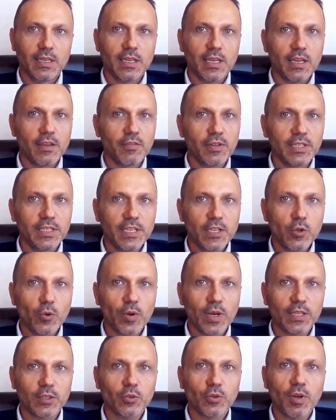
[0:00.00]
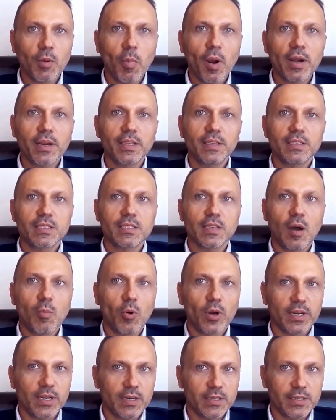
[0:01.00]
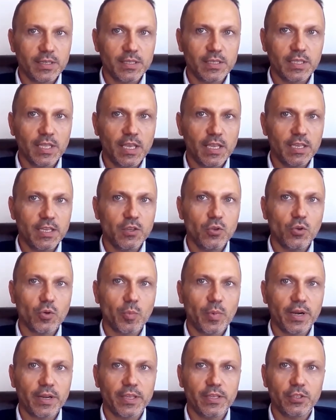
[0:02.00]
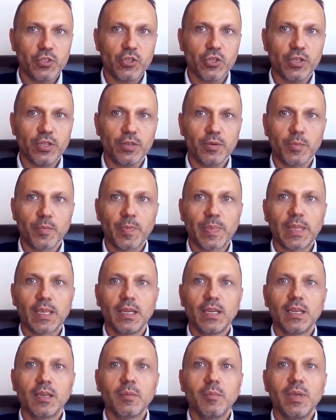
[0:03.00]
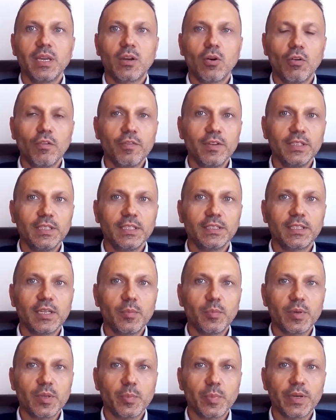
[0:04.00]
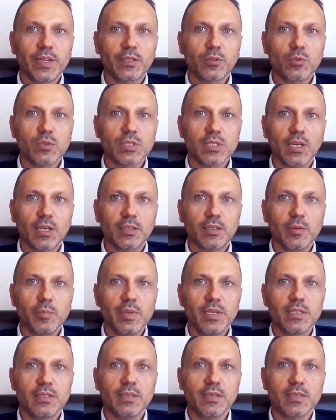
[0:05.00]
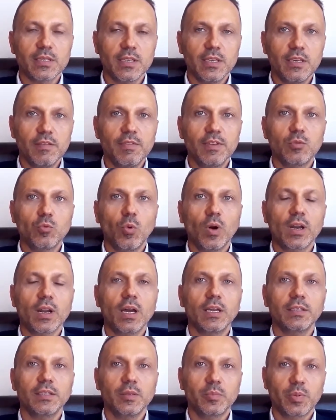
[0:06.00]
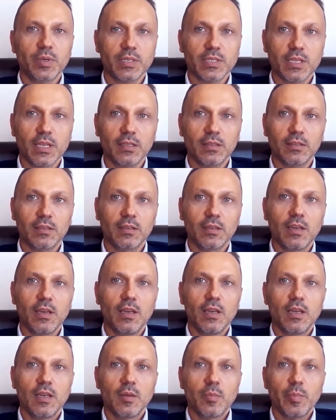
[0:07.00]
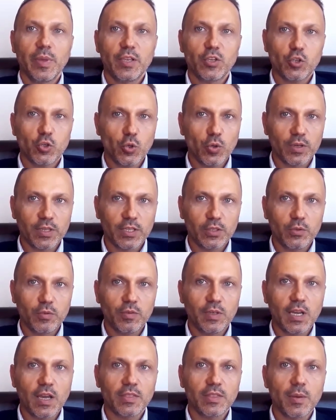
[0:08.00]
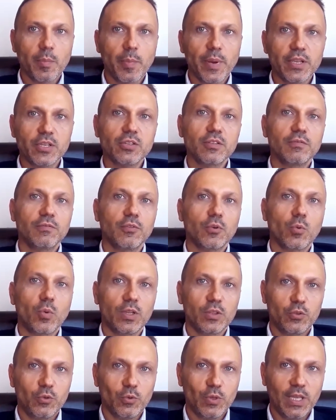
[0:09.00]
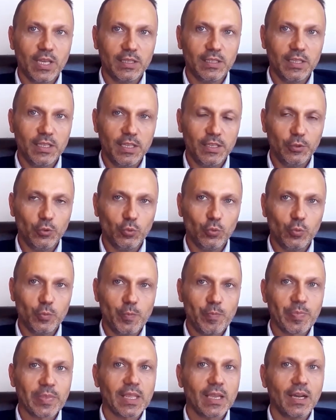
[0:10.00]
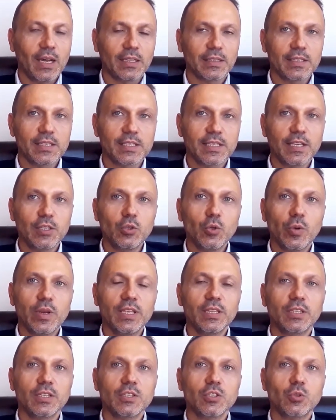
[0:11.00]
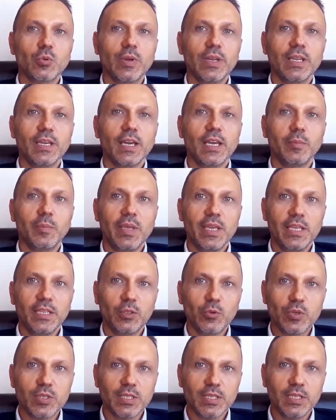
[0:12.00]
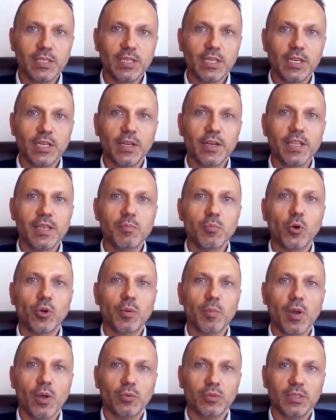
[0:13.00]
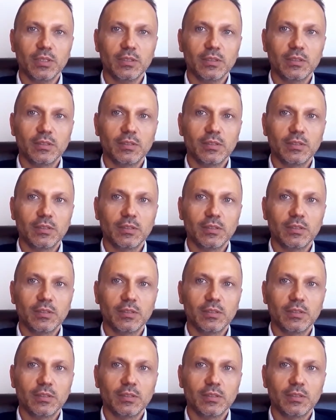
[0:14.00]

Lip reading: Every day you're not on a market, someone else is taking your market share. Be confident and prepared to start the business. Give it 100%. Make sure that you've got the passion for what you're getting into. Understand your industry and be interested in learning more about it.